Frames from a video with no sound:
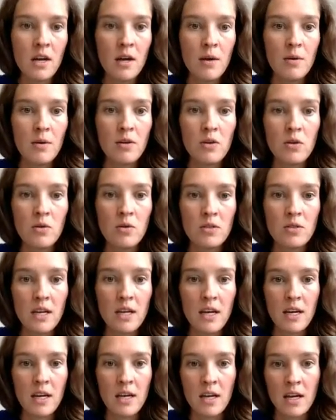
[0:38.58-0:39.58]

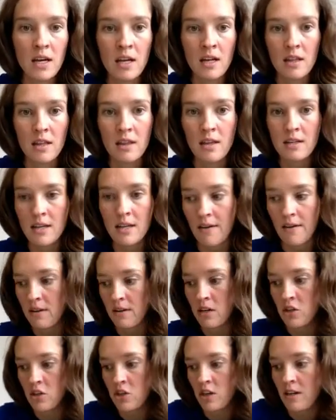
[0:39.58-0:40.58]
using the
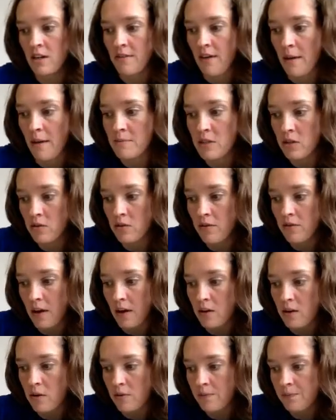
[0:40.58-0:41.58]
definition of absolute
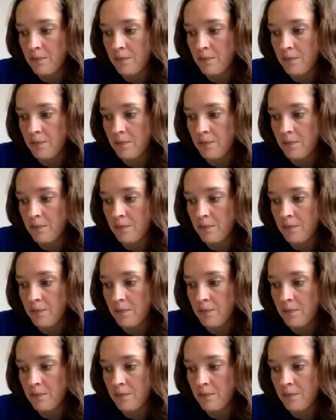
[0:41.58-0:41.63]
value.